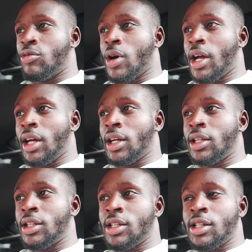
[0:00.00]

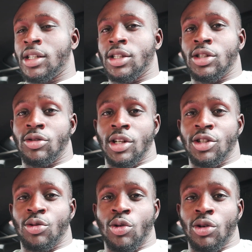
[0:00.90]
way to
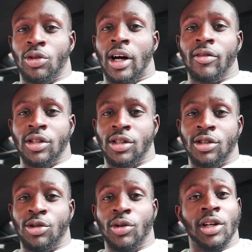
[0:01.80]
change your oil.
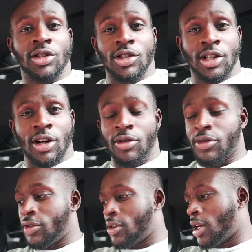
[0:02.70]
Obviously doing it yourself,
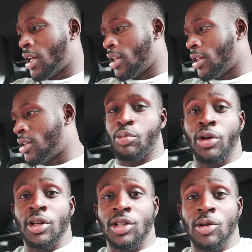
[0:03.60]
and a
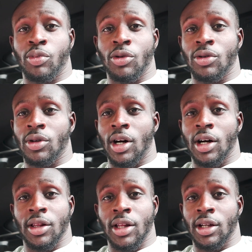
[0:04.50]
pretty simple
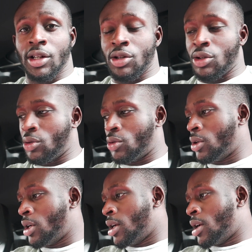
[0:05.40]
thing to do.
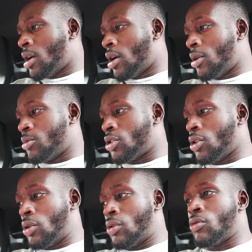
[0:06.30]

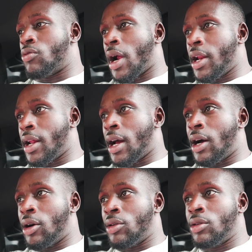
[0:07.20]
So right
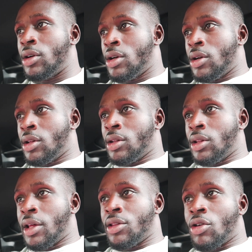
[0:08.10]
now,
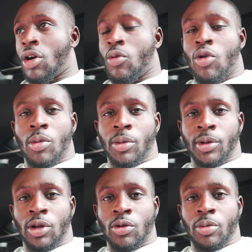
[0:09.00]
letting the car warm
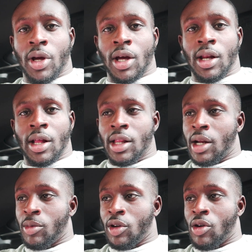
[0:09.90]
up a little bit, and
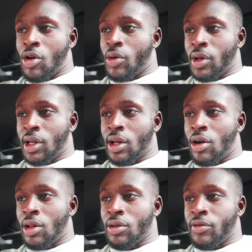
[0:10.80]
then I'm gonna go and get
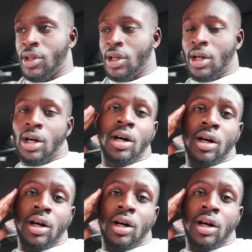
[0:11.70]
all of the